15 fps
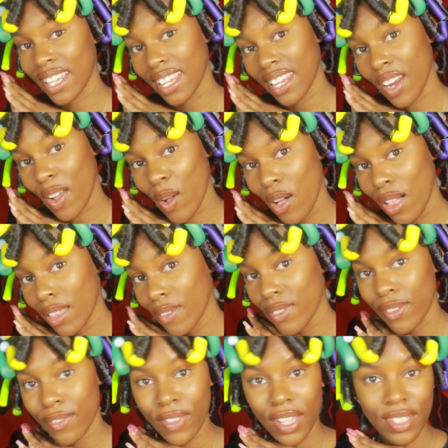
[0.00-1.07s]
in all of
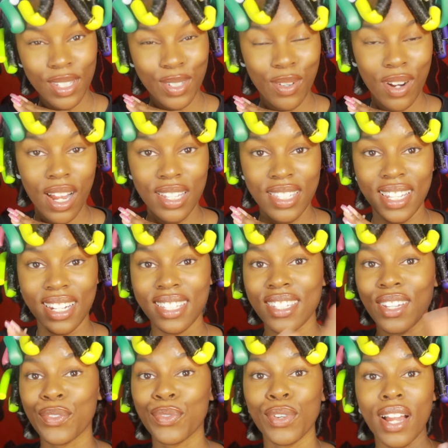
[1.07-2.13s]
the flexi rods, and it
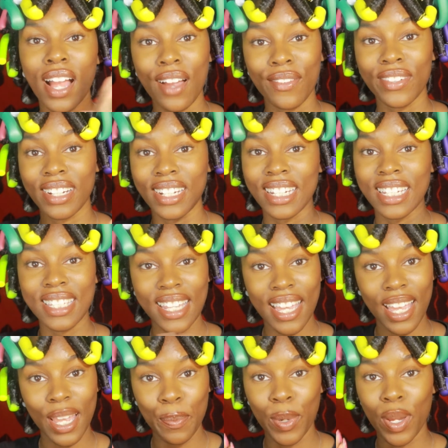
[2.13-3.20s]
took forever and a
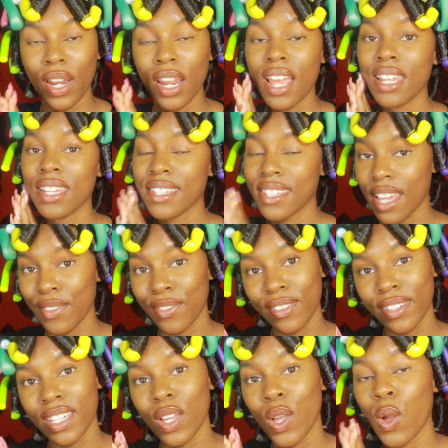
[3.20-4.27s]
day, but
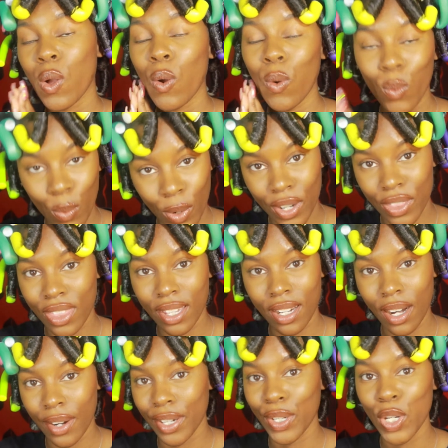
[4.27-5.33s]
definitely worth it. I
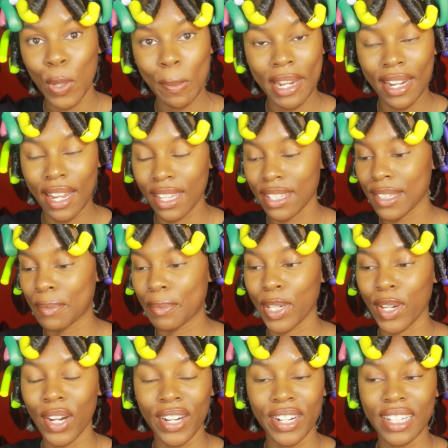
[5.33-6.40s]
already know my neck is going to be
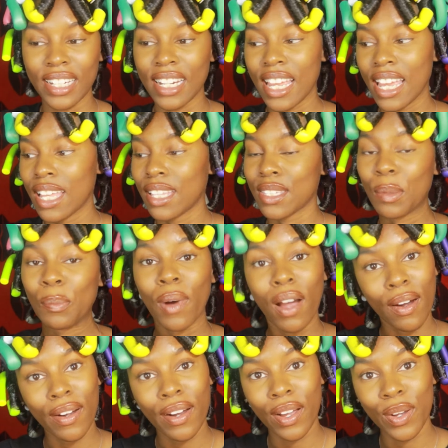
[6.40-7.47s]
hurting
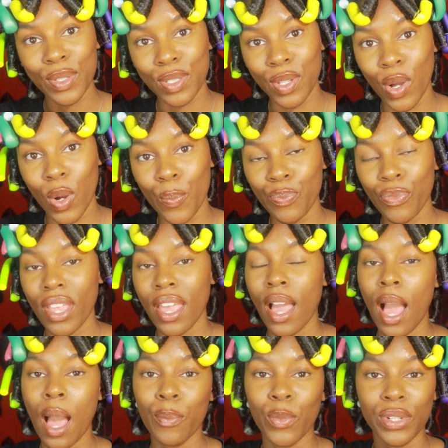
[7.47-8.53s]
tomorrow, so
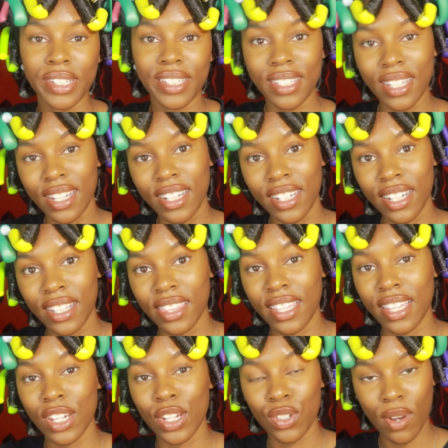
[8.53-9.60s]
I'm going to sit underneath
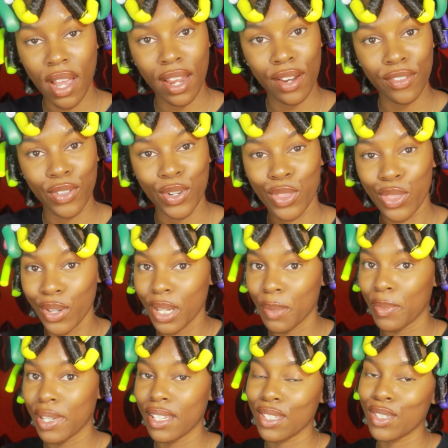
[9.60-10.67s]
the dryer for 30
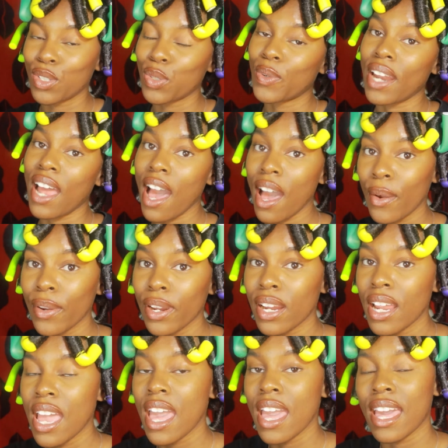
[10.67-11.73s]
minutes to an hour
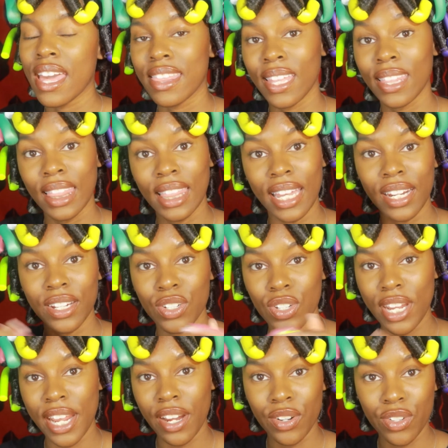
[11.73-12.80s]
and then let it
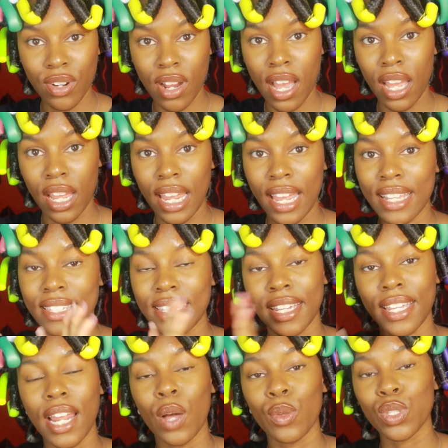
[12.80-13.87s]
air dry and take
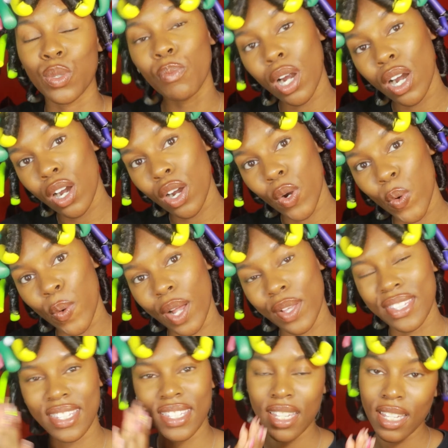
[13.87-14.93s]
it out tomorrow
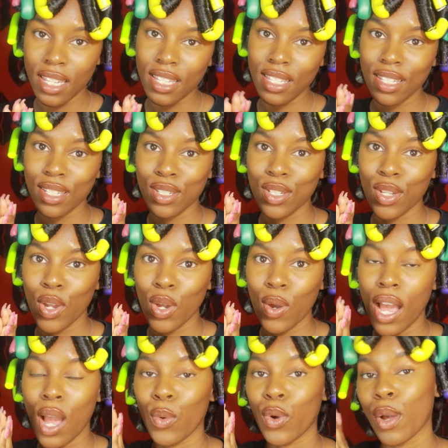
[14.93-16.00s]
around 6. So
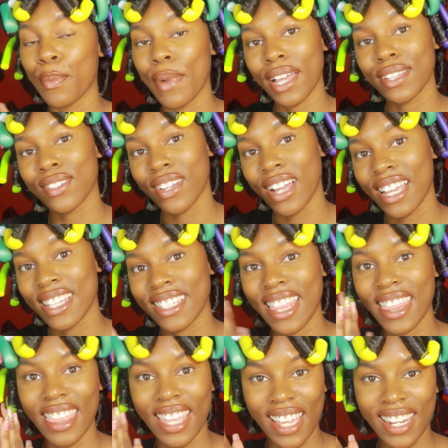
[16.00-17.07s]
I will come back to you guys
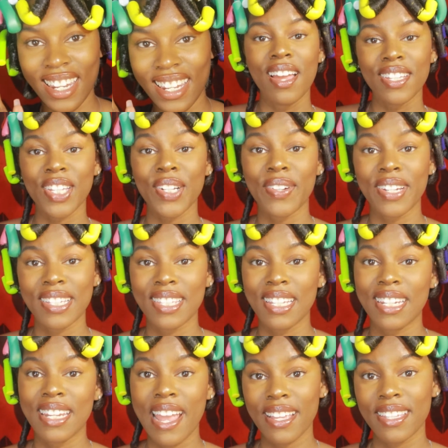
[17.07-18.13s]
then. So it is the
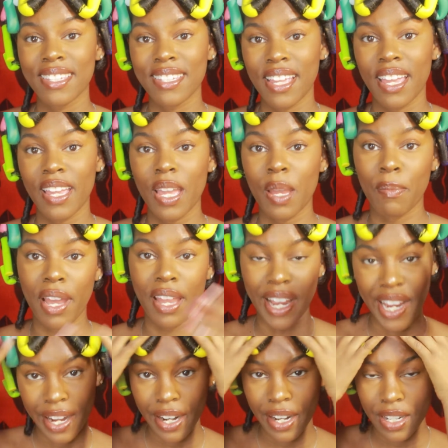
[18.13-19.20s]
next day and my
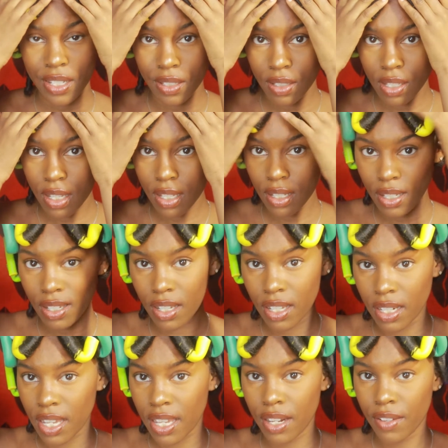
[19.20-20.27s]
hair is looking
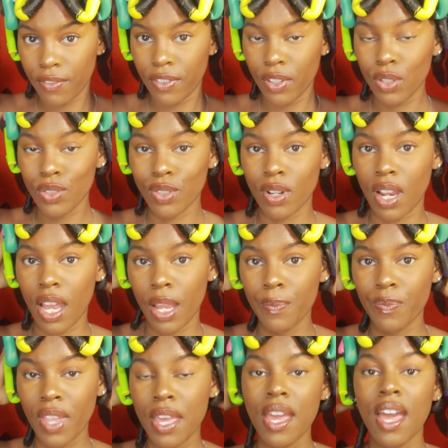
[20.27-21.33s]
good and it feels dry.
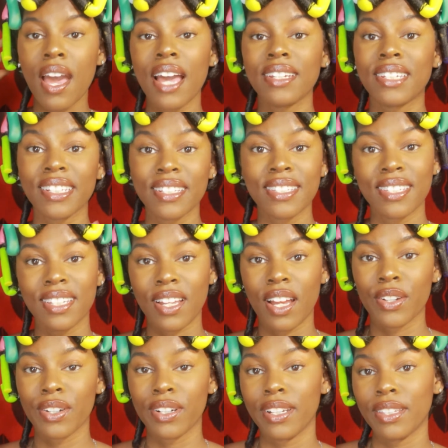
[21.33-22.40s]
I did sit
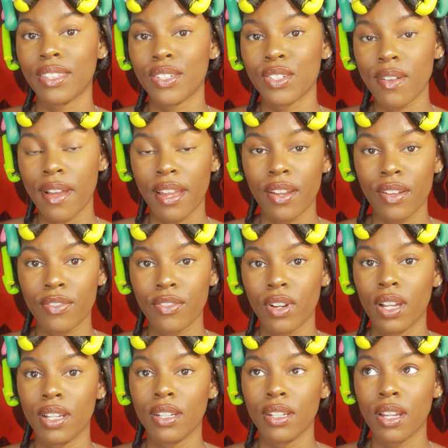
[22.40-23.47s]
underneath the dryer for
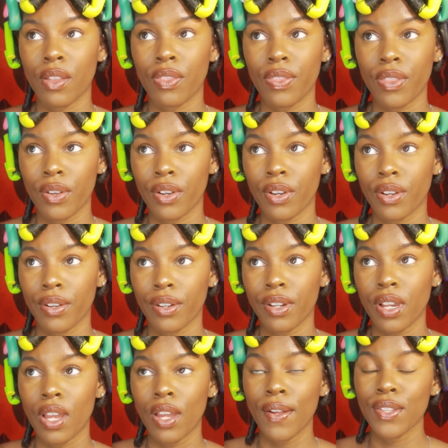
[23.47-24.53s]
another
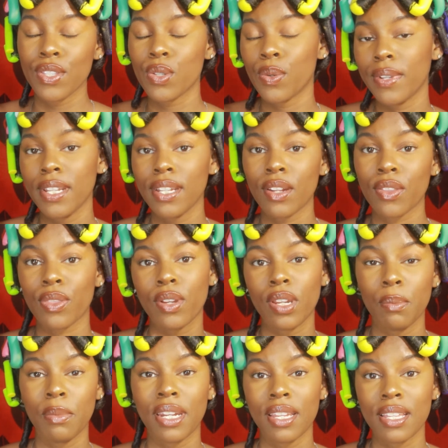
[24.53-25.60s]
20 to 30
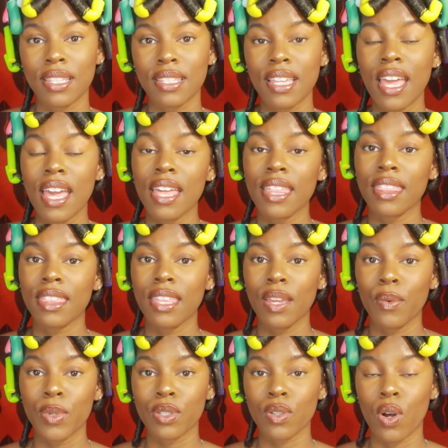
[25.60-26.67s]
minutes.
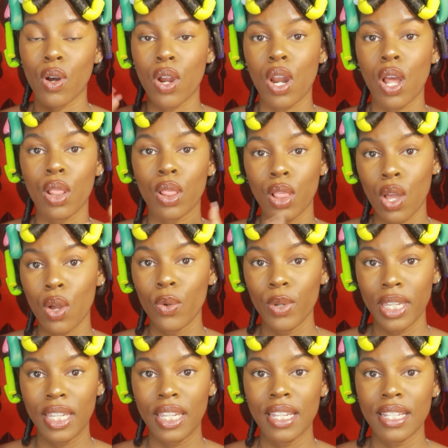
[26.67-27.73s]
It was on low
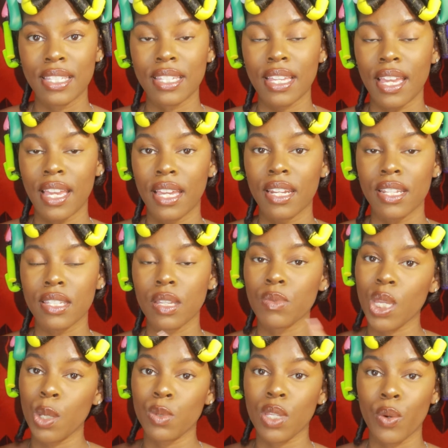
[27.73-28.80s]
heat, and
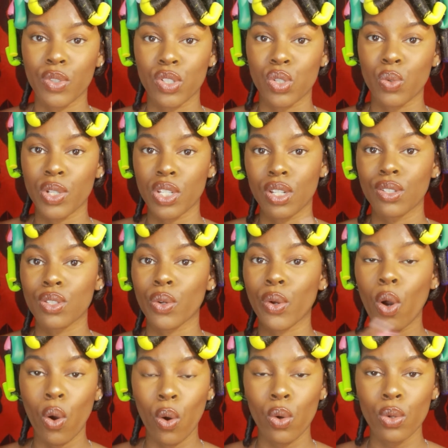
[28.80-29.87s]
sometimes I would switch it to
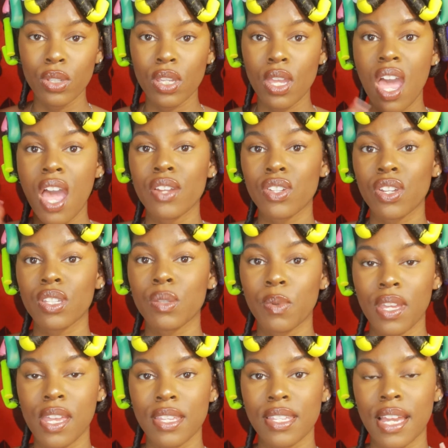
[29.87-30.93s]
cold just
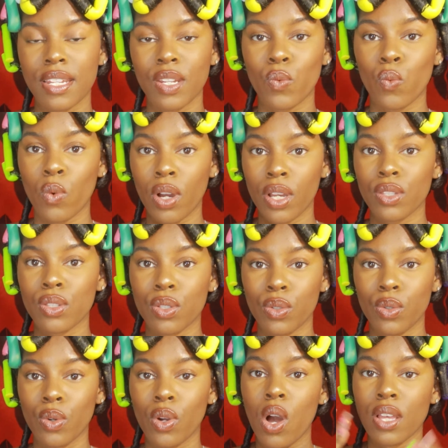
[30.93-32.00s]
because I didn't want
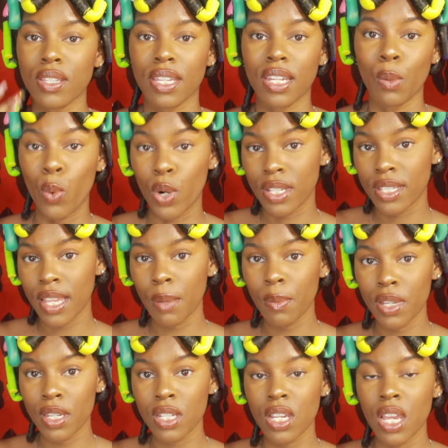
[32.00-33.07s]
to cause any more
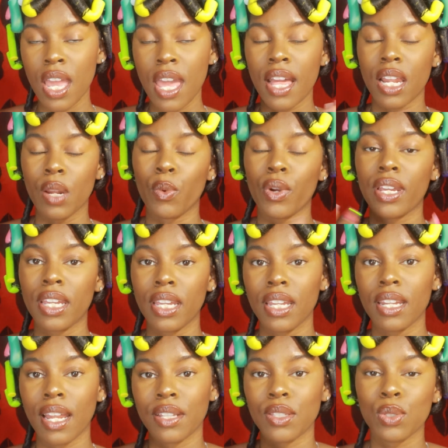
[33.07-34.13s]
damage, any more
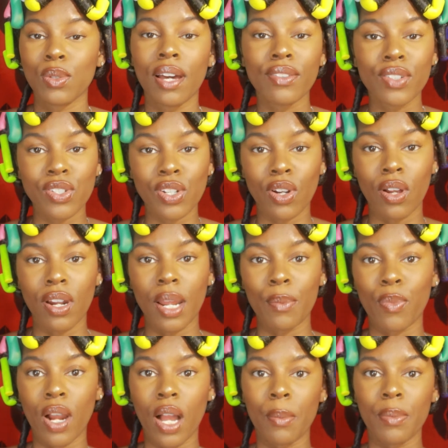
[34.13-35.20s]
heat. I do have a shirt on, I
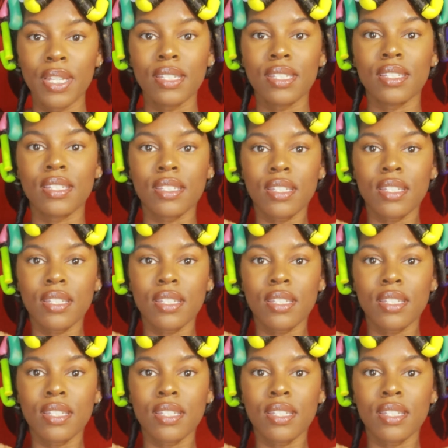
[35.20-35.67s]
promise.